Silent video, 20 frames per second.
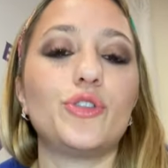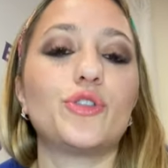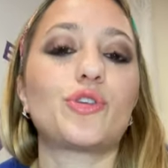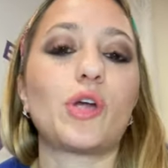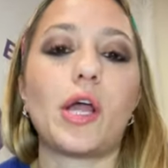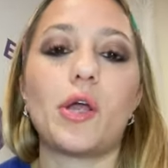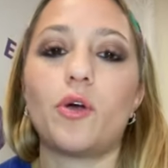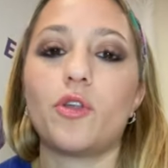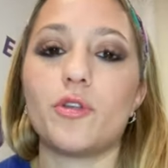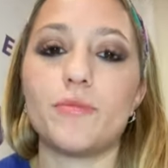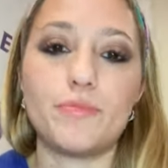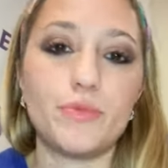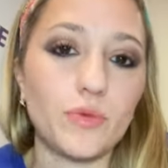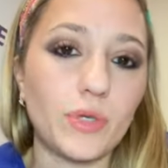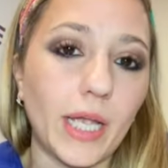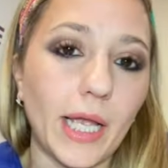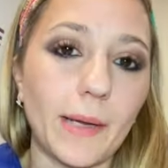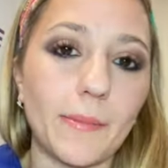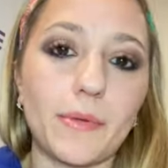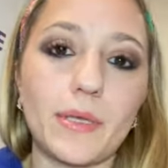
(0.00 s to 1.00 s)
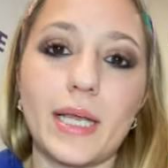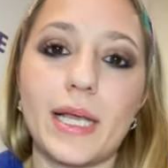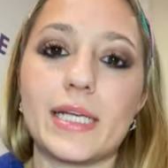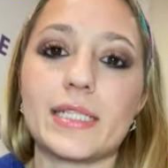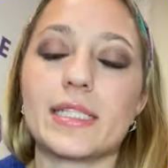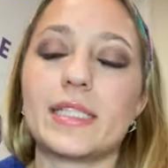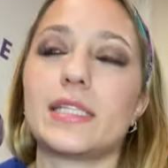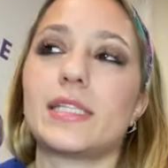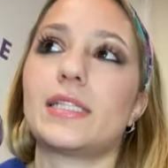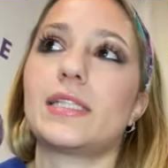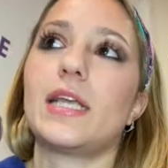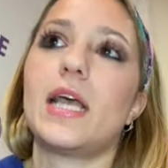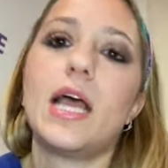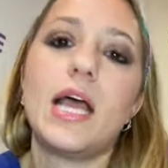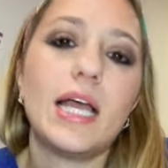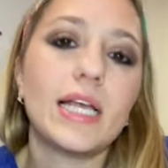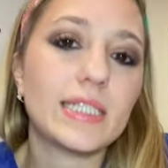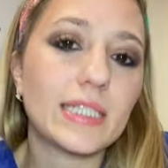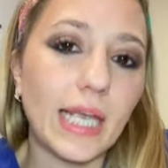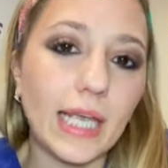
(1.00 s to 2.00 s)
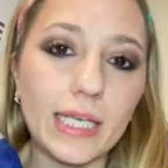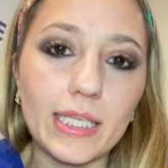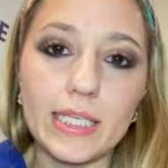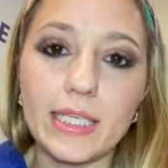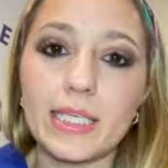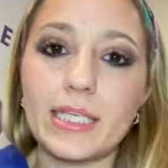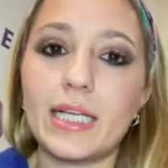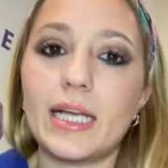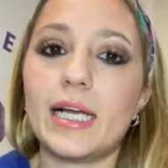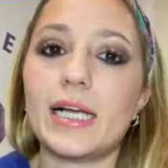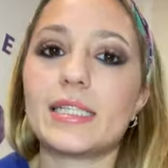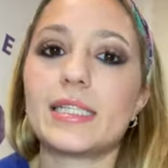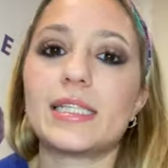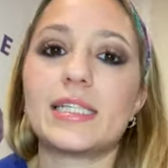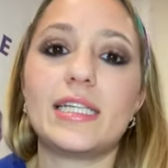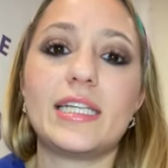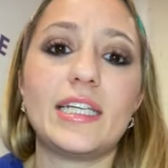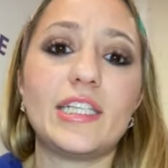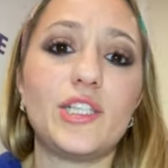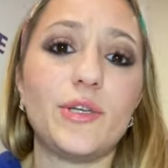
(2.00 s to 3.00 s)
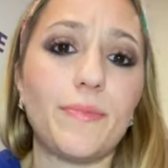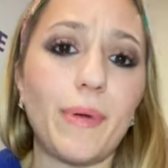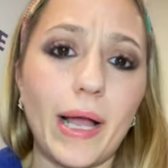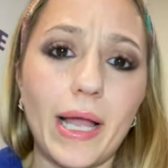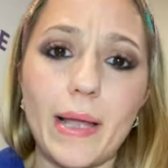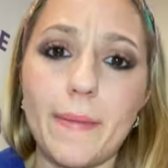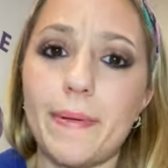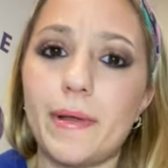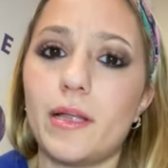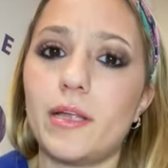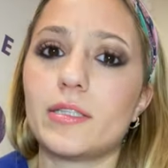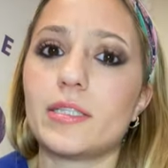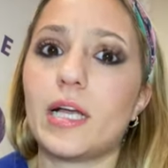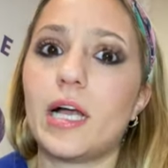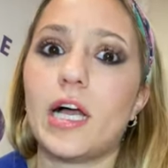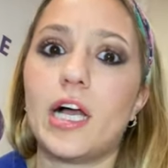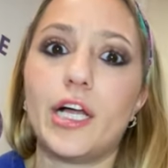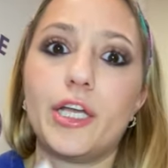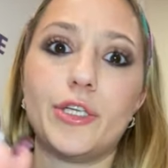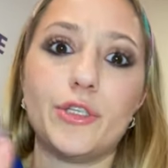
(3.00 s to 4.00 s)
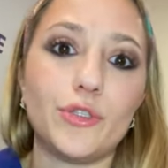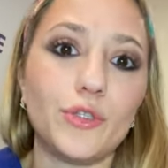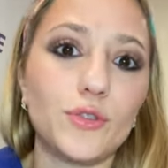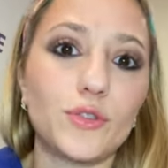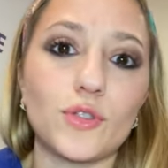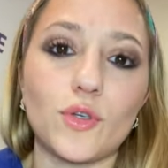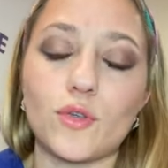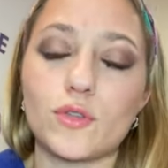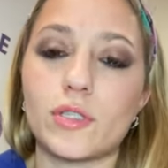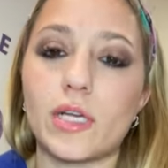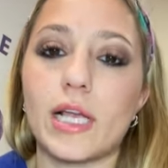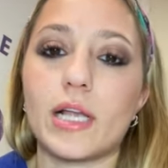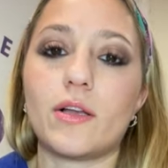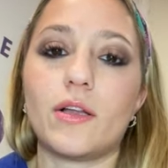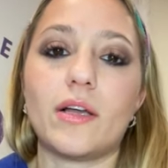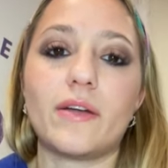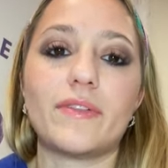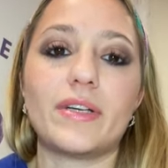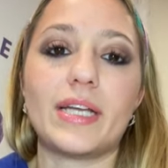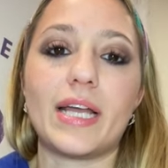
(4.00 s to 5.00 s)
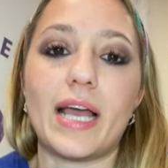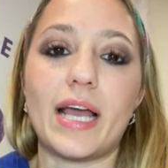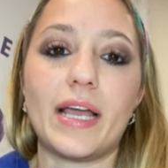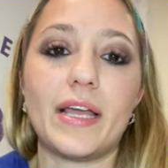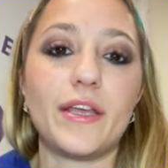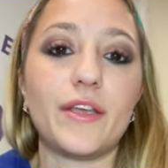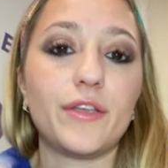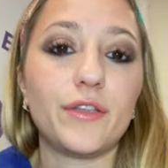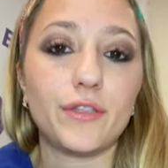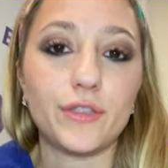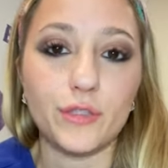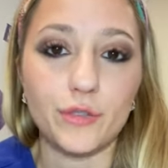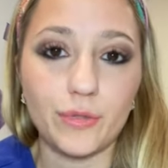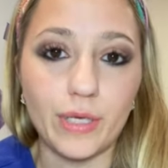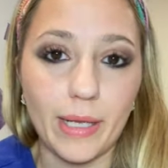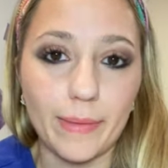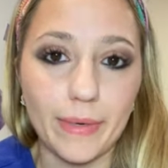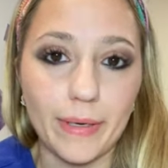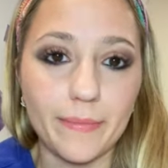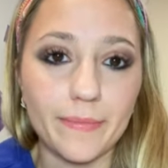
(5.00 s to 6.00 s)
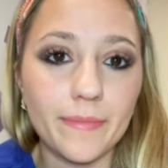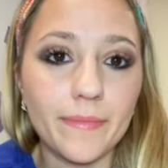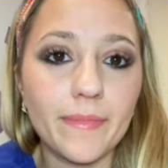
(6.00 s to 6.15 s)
You try all the boot camp classes, cycling classes, you buy a Peloton, you do SoulCycle every day, you name it.